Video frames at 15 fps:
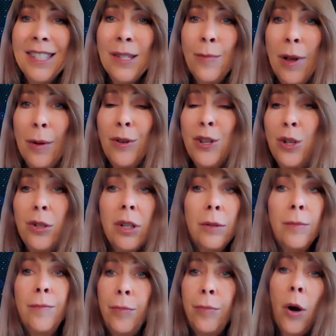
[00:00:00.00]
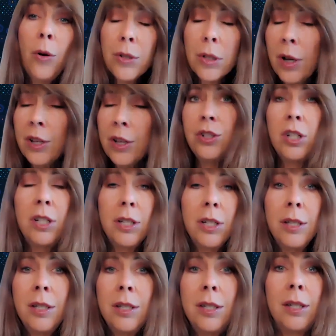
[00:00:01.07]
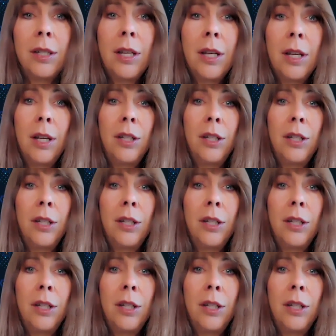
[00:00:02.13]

as a member, you can post questions and